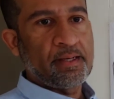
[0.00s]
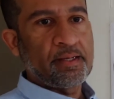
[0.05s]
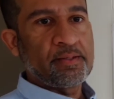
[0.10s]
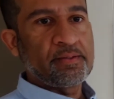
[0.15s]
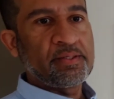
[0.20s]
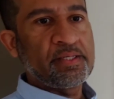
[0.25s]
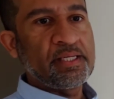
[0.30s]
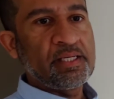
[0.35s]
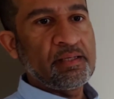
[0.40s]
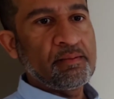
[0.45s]

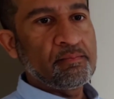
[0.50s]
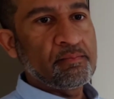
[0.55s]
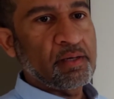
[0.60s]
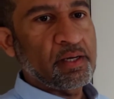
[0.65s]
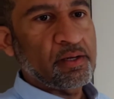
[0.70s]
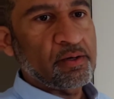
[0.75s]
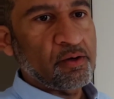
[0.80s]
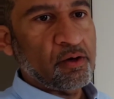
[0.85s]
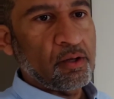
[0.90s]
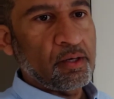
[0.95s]
team
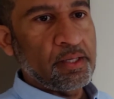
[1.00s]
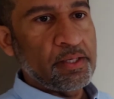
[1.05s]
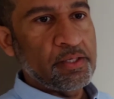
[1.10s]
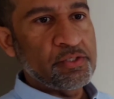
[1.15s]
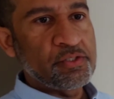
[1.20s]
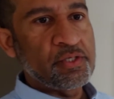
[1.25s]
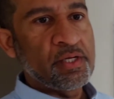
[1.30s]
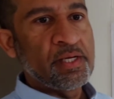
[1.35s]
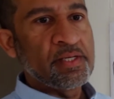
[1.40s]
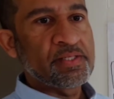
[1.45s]

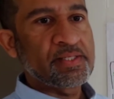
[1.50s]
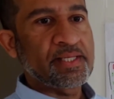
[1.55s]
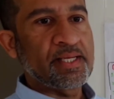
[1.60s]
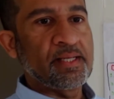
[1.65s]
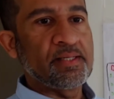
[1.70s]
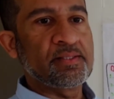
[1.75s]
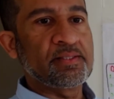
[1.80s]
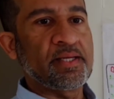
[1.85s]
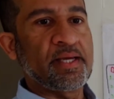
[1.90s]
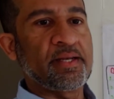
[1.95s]
knowledge,
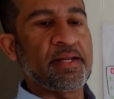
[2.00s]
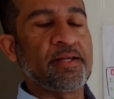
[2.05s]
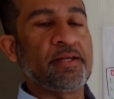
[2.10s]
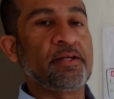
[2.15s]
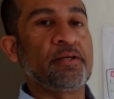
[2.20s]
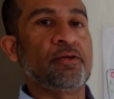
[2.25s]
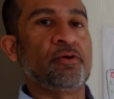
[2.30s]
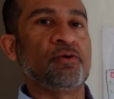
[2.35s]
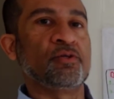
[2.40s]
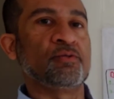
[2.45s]
skills, and
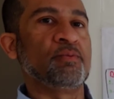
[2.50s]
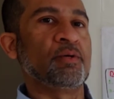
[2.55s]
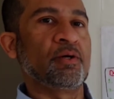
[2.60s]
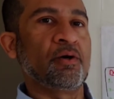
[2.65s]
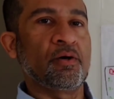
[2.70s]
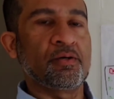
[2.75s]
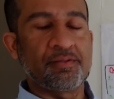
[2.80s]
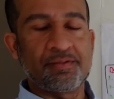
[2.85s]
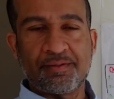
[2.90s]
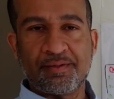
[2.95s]
attitudes,
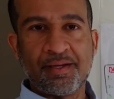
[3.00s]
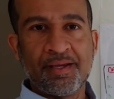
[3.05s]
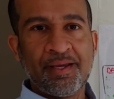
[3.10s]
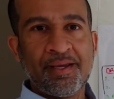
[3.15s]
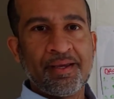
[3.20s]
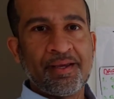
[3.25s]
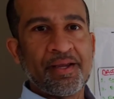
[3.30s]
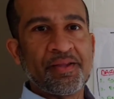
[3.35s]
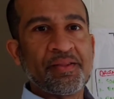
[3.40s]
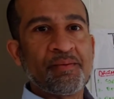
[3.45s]
because
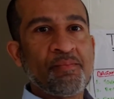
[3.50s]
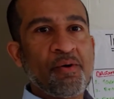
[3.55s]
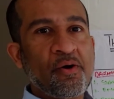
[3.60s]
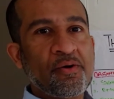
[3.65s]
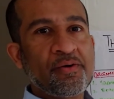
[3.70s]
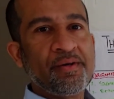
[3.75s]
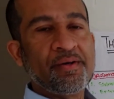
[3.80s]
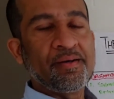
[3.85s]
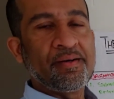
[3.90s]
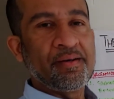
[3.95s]
in the
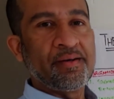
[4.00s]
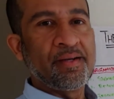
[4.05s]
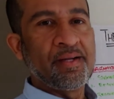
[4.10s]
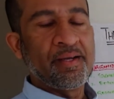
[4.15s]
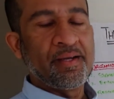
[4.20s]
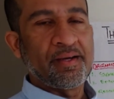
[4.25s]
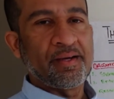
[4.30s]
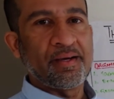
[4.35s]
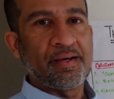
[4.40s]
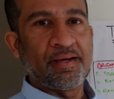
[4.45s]
modern
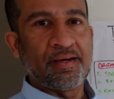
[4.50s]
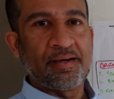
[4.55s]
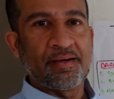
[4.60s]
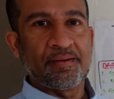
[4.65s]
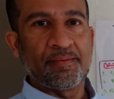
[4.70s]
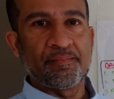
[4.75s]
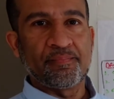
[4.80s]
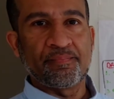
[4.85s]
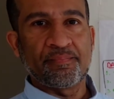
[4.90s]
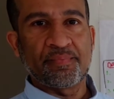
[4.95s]

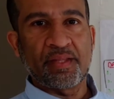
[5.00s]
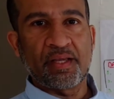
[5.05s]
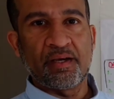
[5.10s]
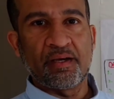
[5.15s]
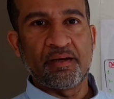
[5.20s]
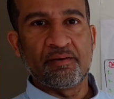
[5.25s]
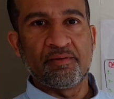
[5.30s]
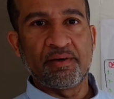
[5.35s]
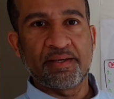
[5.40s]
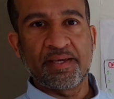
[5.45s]

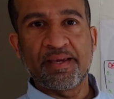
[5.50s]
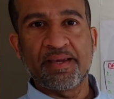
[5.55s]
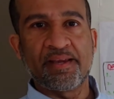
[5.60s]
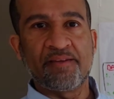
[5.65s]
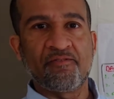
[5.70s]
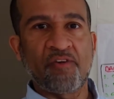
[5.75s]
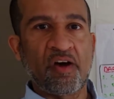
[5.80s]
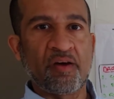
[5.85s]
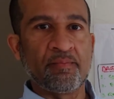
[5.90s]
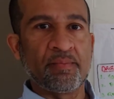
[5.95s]
working
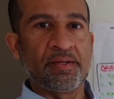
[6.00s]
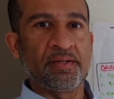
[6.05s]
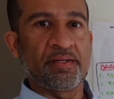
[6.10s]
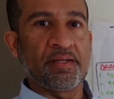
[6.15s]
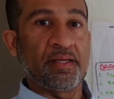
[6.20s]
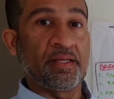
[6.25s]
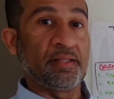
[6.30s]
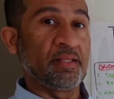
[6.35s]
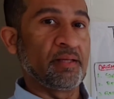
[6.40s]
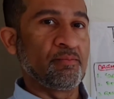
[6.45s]
environment,
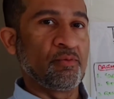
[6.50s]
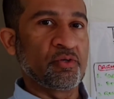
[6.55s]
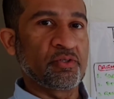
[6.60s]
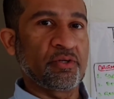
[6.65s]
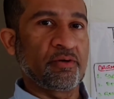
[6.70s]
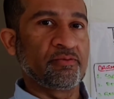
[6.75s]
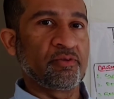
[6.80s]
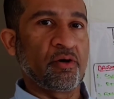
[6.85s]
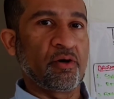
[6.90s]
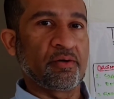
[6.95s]
in the most
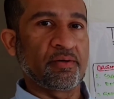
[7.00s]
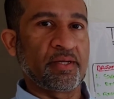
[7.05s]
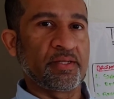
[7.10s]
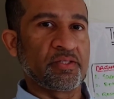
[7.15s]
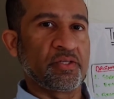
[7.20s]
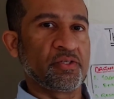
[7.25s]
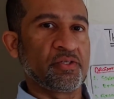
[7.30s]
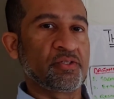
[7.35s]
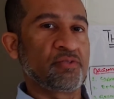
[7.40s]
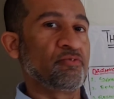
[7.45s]
of the
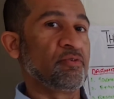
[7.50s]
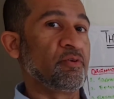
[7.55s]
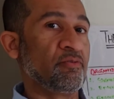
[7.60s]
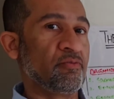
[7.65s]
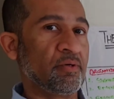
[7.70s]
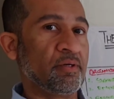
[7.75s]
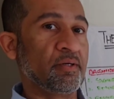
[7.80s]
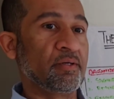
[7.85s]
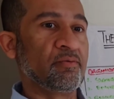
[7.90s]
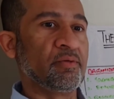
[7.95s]
organizations, we
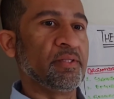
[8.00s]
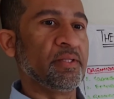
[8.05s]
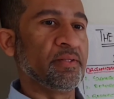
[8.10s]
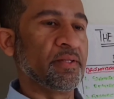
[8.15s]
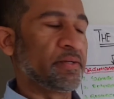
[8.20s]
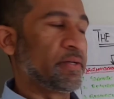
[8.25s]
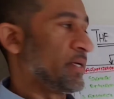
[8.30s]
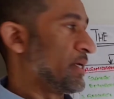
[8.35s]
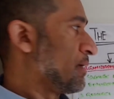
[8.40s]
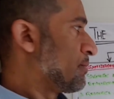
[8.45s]
work within the
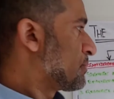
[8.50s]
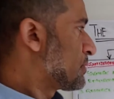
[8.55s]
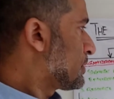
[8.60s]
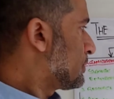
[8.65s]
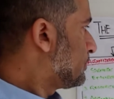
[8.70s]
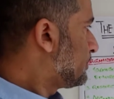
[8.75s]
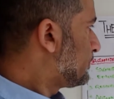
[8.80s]
teams.